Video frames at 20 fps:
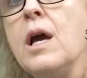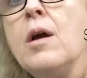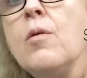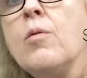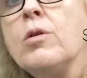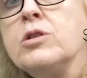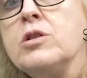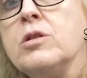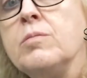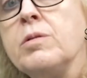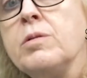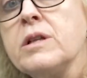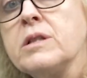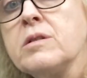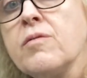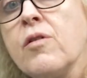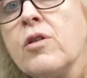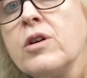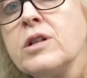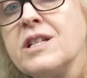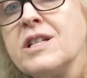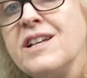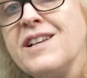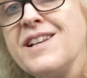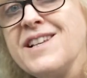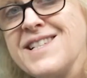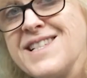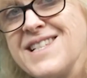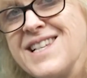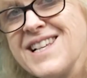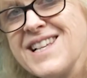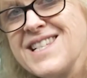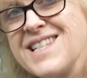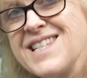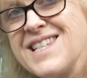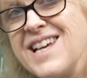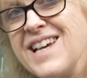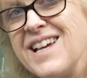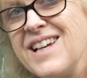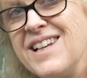well, 2 plus 14 is
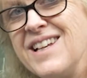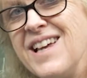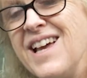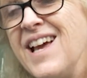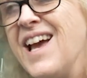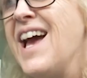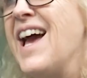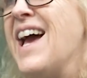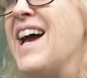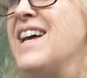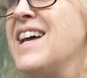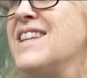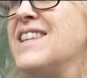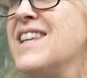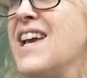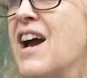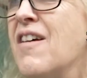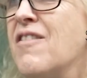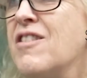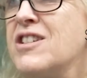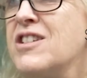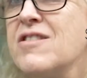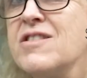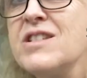16, and the average of